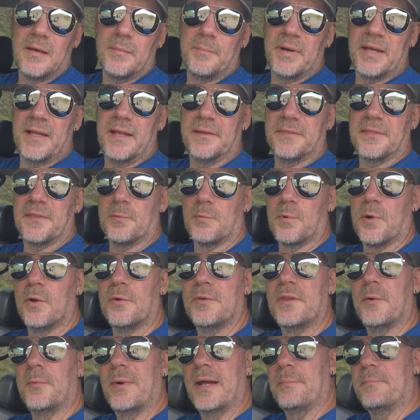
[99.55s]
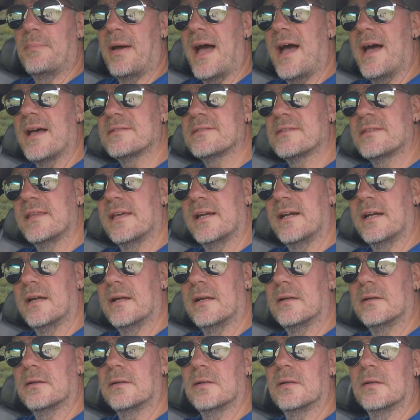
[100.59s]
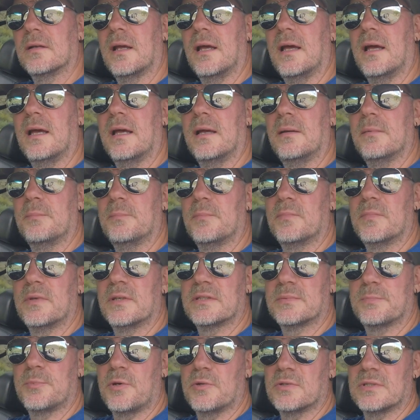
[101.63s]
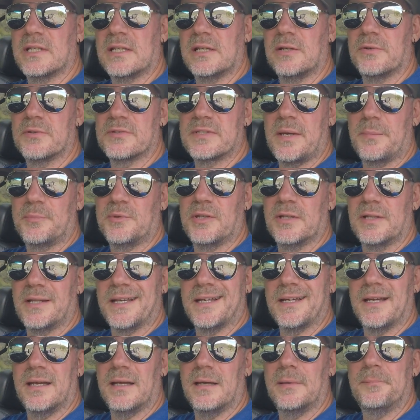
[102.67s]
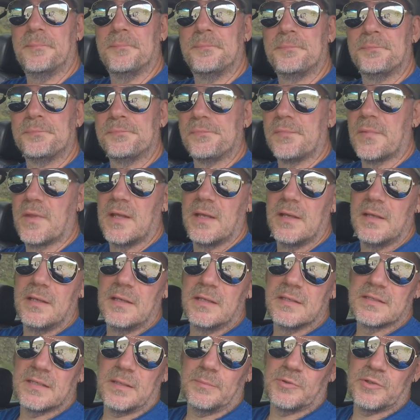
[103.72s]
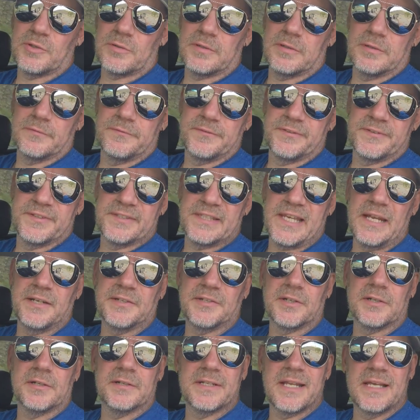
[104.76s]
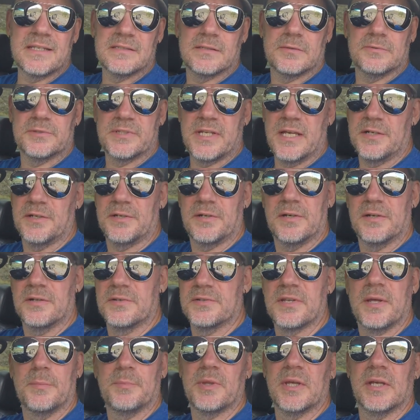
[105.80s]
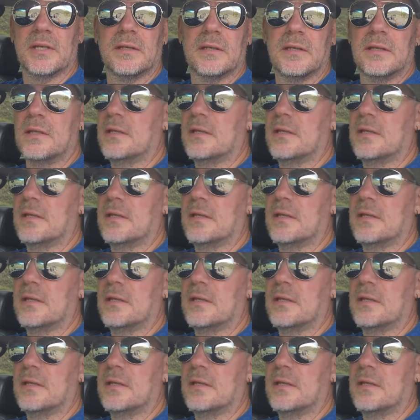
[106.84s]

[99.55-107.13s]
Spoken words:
But the road that went past there supposedly goes up to like some sort of center, desert center or something.